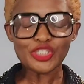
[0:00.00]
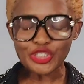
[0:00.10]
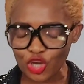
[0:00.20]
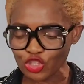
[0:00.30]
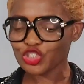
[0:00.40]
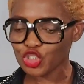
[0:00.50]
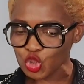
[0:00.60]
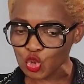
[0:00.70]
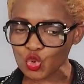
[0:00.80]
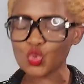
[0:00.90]

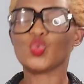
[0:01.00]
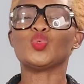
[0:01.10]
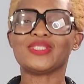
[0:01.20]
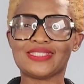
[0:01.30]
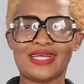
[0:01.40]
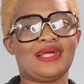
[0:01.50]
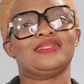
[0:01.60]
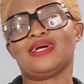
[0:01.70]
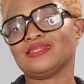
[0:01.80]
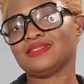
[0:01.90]
just do
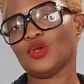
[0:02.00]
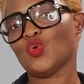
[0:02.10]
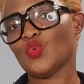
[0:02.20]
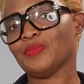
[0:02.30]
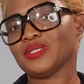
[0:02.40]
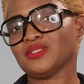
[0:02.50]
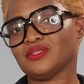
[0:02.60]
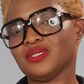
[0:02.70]
that as a woman.